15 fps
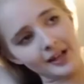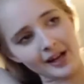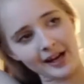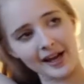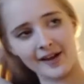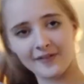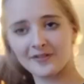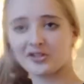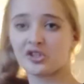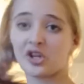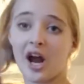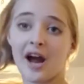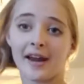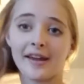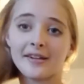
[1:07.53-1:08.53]
I have his
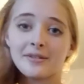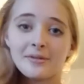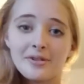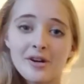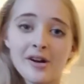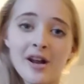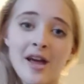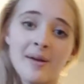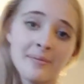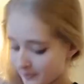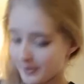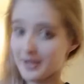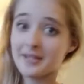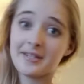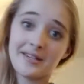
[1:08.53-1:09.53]
jacket to return to him
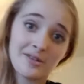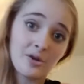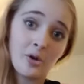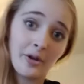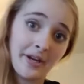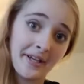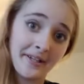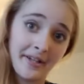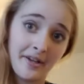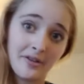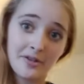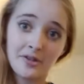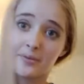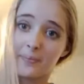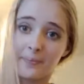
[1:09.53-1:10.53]
because I stole it at lunch.